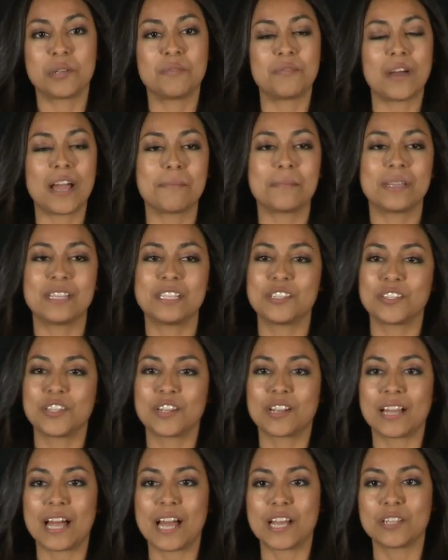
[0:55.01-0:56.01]
to invite me into
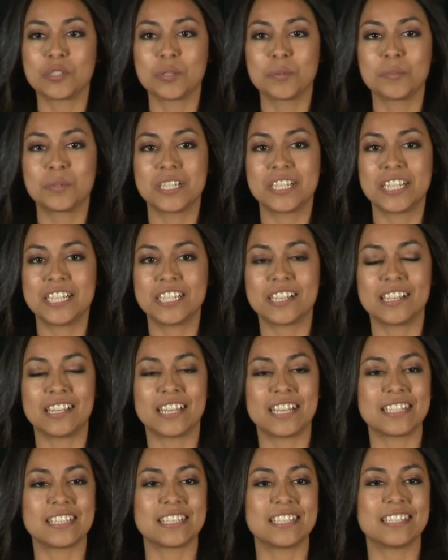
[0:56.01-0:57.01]
their classrooms to teach a
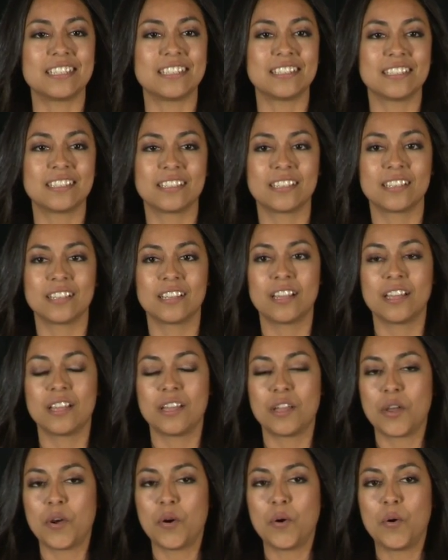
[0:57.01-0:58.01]
lesson,
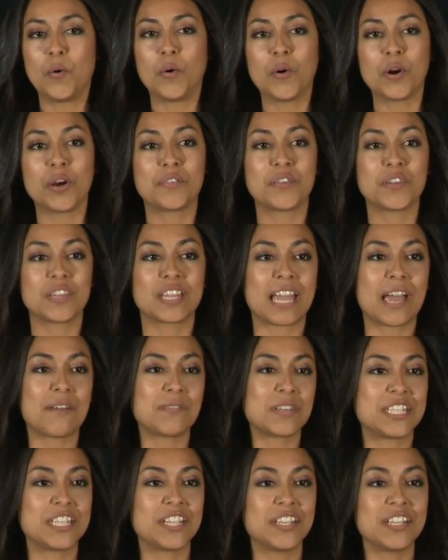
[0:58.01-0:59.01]
or for the
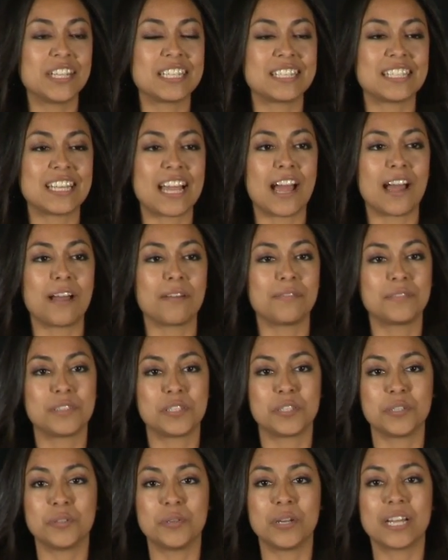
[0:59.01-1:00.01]
cafeteria
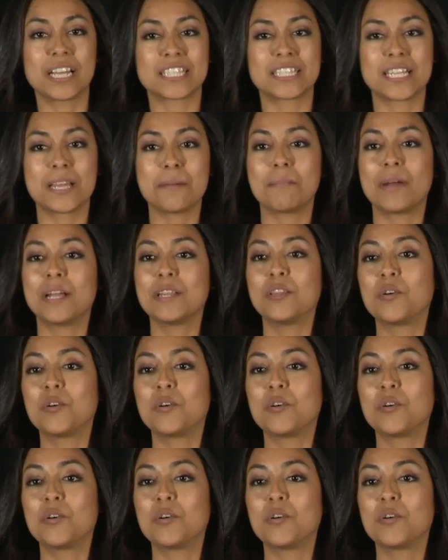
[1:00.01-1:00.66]
staff to accept my